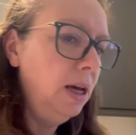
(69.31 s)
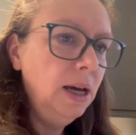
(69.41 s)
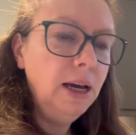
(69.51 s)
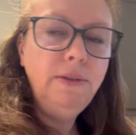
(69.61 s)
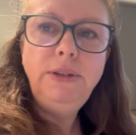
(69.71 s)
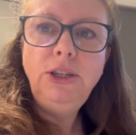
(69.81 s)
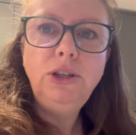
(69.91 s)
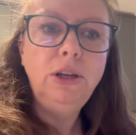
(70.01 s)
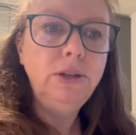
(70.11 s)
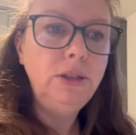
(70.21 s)
I have
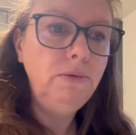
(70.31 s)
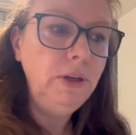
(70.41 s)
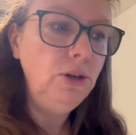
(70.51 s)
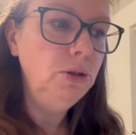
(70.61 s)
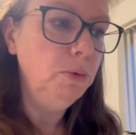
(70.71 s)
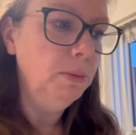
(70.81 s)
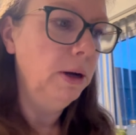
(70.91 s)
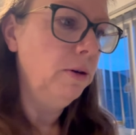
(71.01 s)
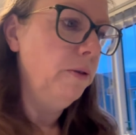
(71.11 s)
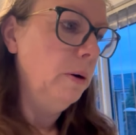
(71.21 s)
dishcloths, the reusable
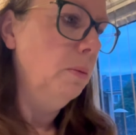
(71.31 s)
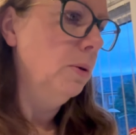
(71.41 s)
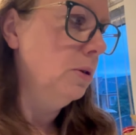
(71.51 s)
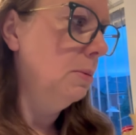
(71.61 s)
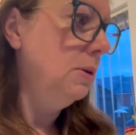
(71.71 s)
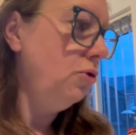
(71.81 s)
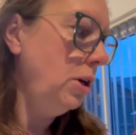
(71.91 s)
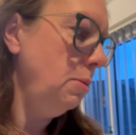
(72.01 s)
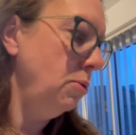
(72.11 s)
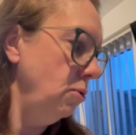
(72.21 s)
microfiber ones on my
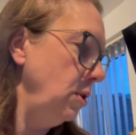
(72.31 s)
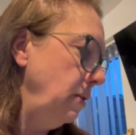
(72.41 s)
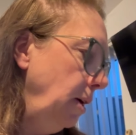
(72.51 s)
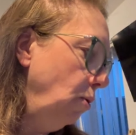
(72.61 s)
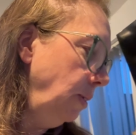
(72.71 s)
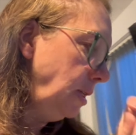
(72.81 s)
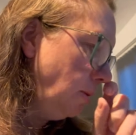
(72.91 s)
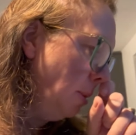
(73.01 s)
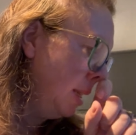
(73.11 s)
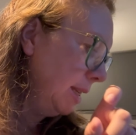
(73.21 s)
draining board, and they always
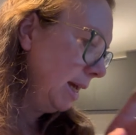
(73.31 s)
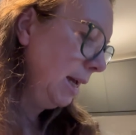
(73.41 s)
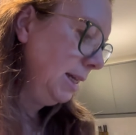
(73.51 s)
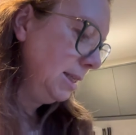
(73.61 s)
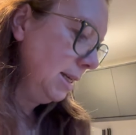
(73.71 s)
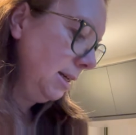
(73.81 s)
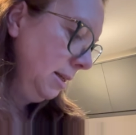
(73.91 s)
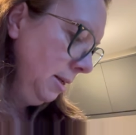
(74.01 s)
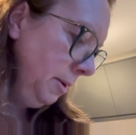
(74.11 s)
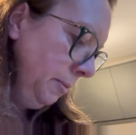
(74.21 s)
smell and I hate it.
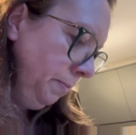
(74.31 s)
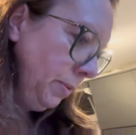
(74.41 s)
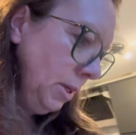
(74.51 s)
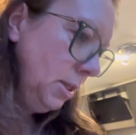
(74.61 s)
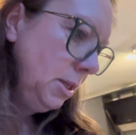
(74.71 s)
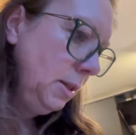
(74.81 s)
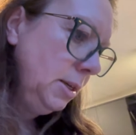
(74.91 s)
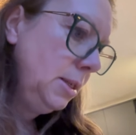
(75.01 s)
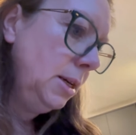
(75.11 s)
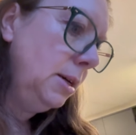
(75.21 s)
So
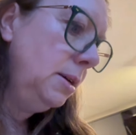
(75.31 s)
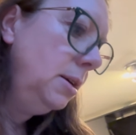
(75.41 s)
that's that.